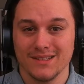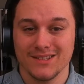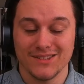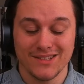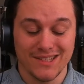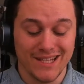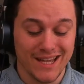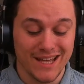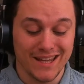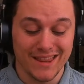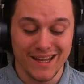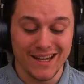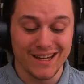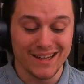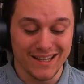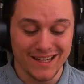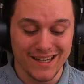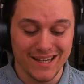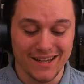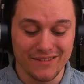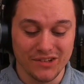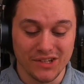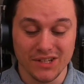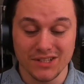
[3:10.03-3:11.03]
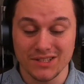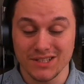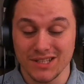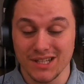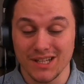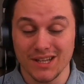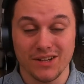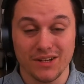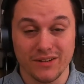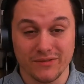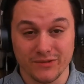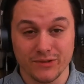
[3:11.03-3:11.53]
So yeah, they are giving us a
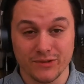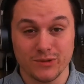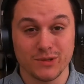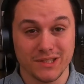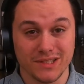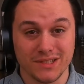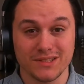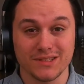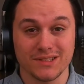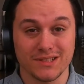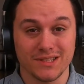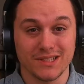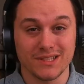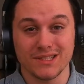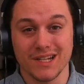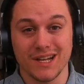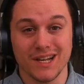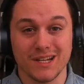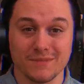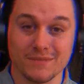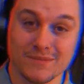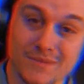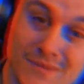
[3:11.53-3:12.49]
lot of crystals this time.